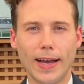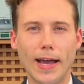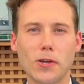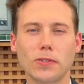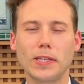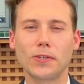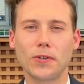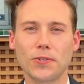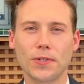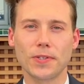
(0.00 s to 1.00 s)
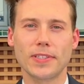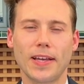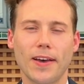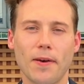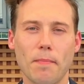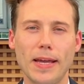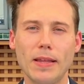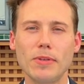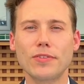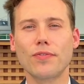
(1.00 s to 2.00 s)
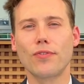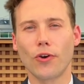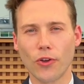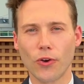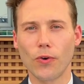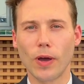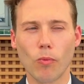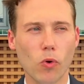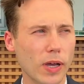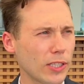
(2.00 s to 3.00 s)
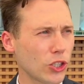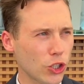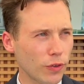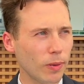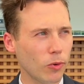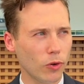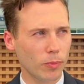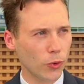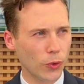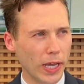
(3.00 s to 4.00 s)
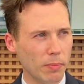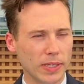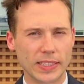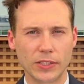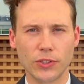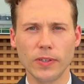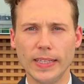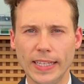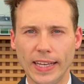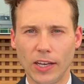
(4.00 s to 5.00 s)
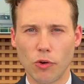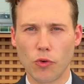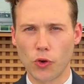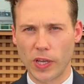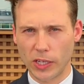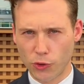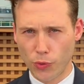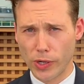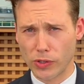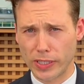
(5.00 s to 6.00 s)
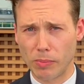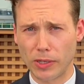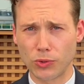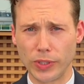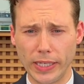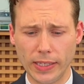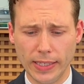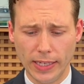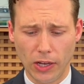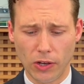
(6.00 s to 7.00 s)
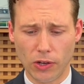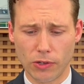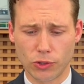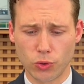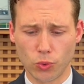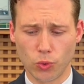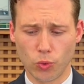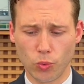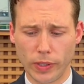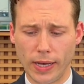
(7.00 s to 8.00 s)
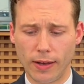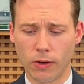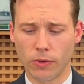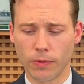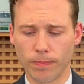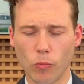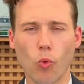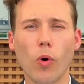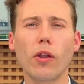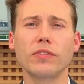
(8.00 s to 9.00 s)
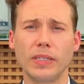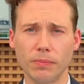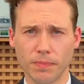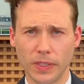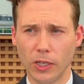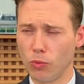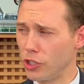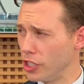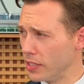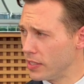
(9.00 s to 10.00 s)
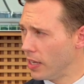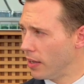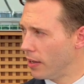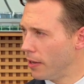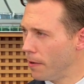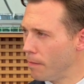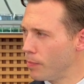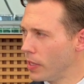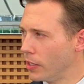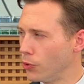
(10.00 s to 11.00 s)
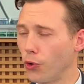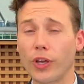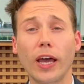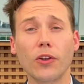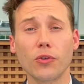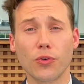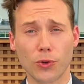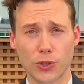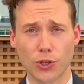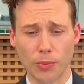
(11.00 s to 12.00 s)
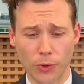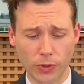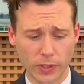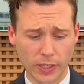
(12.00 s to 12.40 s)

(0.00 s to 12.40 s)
Hi Cocktail Connoisseurs, uh, my name is Florian, I work at Cheval Blanc, I'm the head bartender overlooking three cocktail bars today. Uh, so we are on one of them which is uh, the garden for the summer.